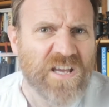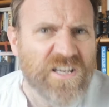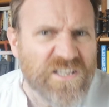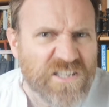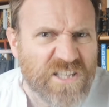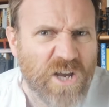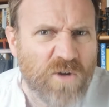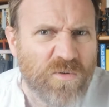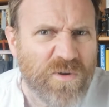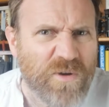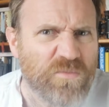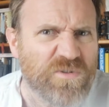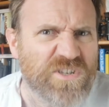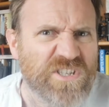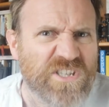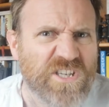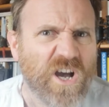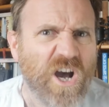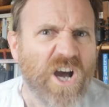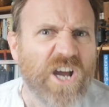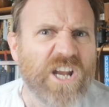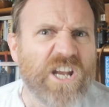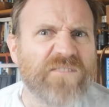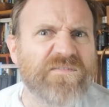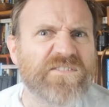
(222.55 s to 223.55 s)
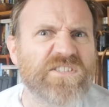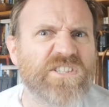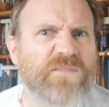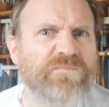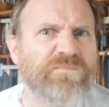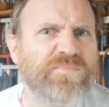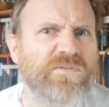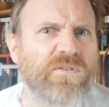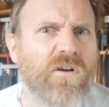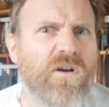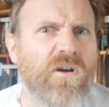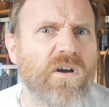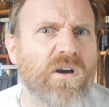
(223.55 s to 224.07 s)
So it was kind of a
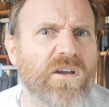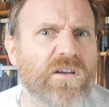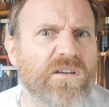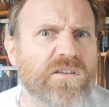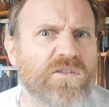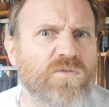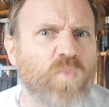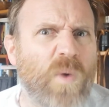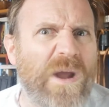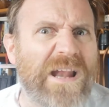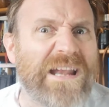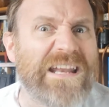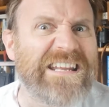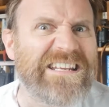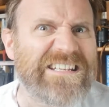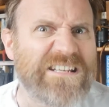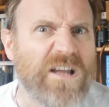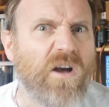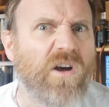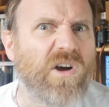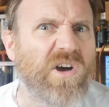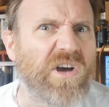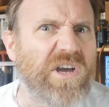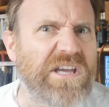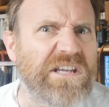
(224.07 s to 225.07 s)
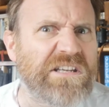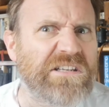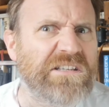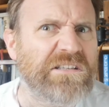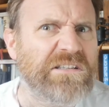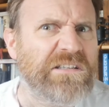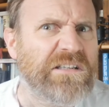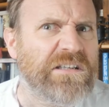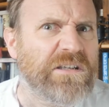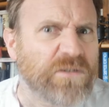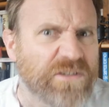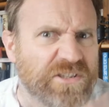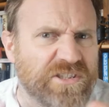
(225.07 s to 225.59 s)
surprise when he died.
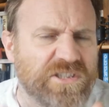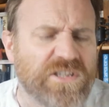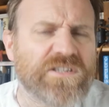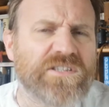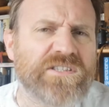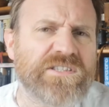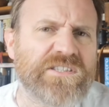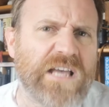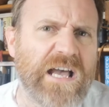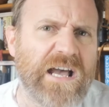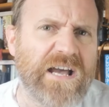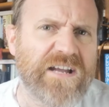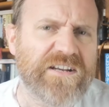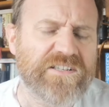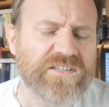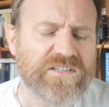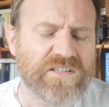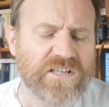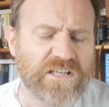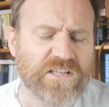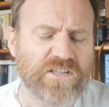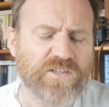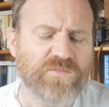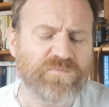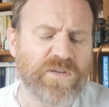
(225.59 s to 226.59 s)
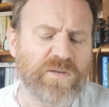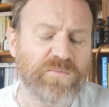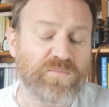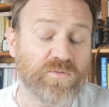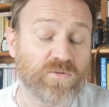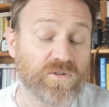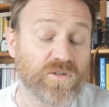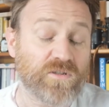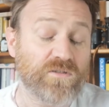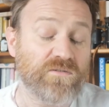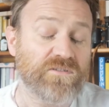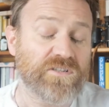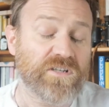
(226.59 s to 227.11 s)
This is sad, isn't it? Because people
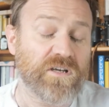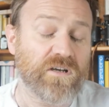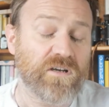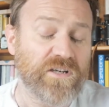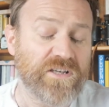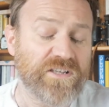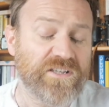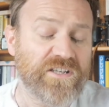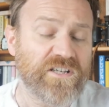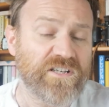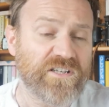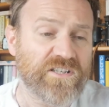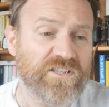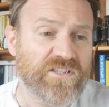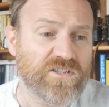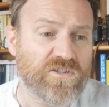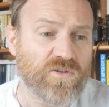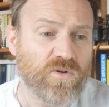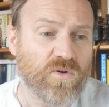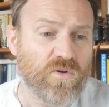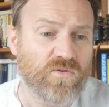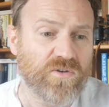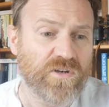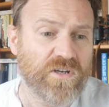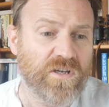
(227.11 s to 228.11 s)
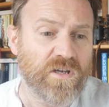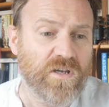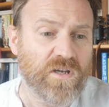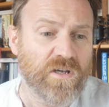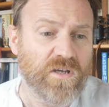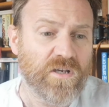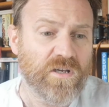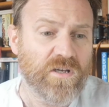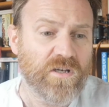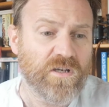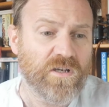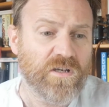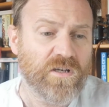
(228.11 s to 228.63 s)
do die. And in this story,
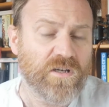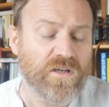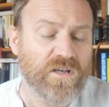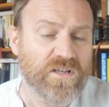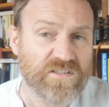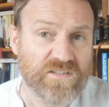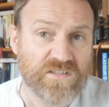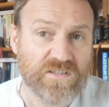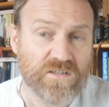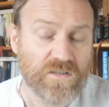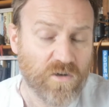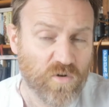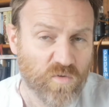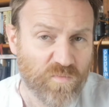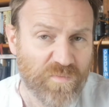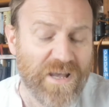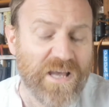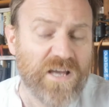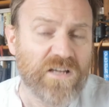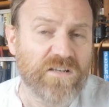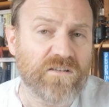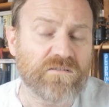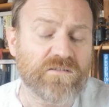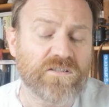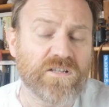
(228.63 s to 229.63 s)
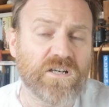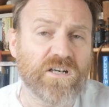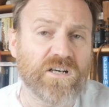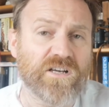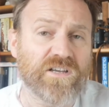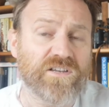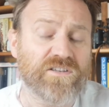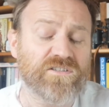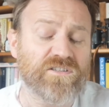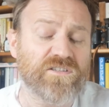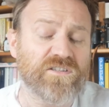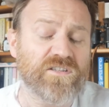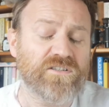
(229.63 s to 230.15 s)
it's the old man who
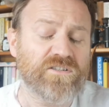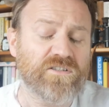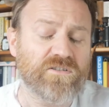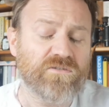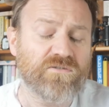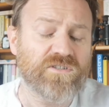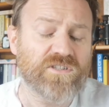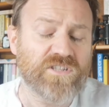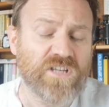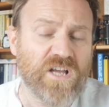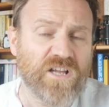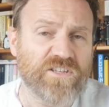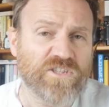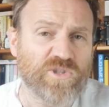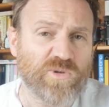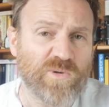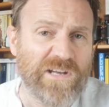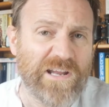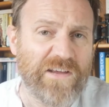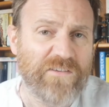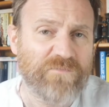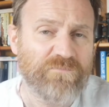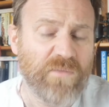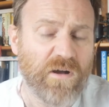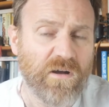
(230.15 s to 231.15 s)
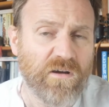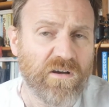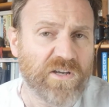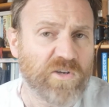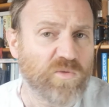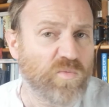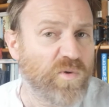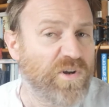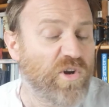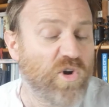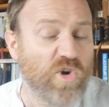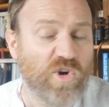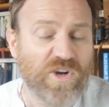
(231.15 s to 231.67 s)
dies and the two sons are left behind.
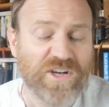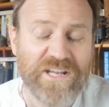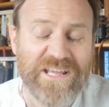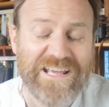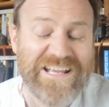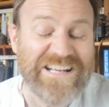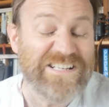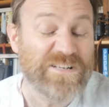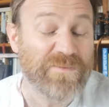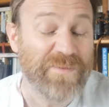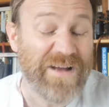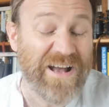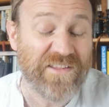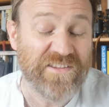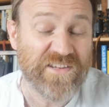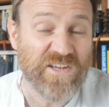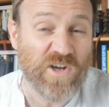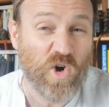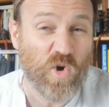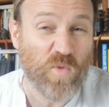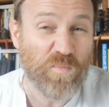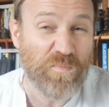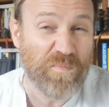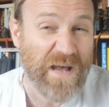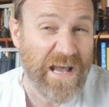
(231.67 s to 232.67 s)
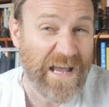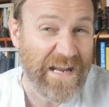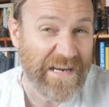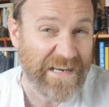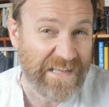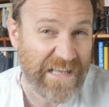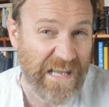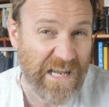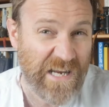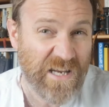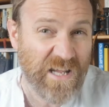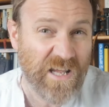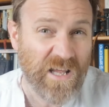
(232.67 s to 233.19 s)
We're not going to hear about the old man
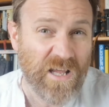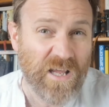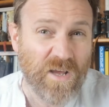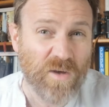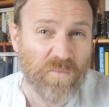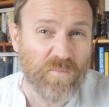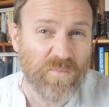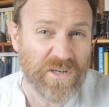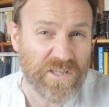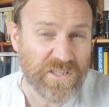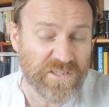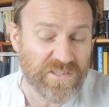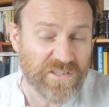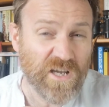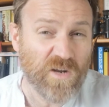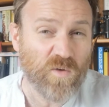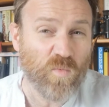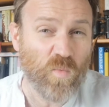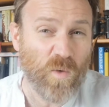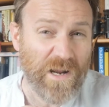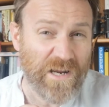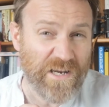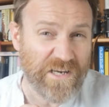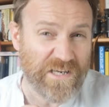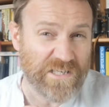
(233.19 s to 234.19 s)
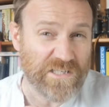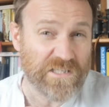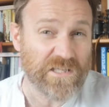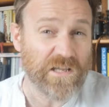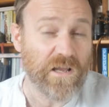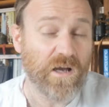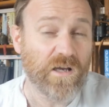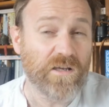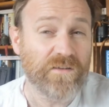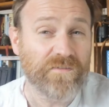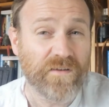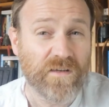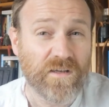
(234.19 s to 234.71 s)
again. But he's done well in his
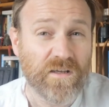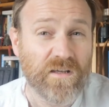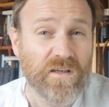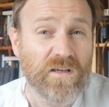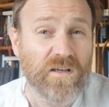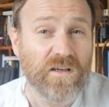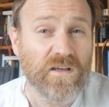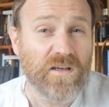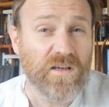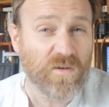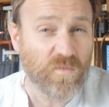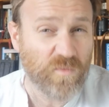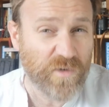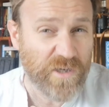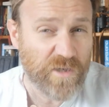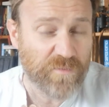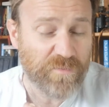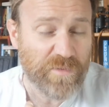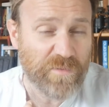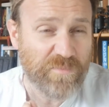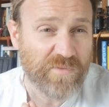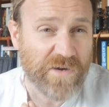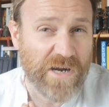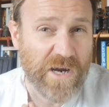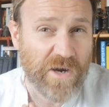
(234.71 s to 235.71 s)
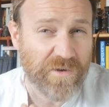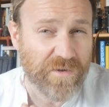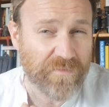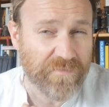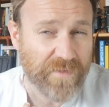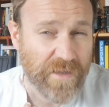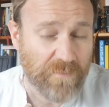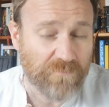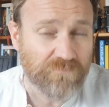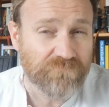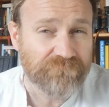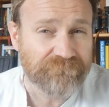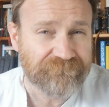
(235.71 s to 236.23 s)
life. We can be proud of
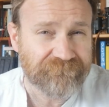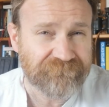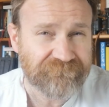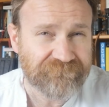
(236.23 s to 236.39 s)
him.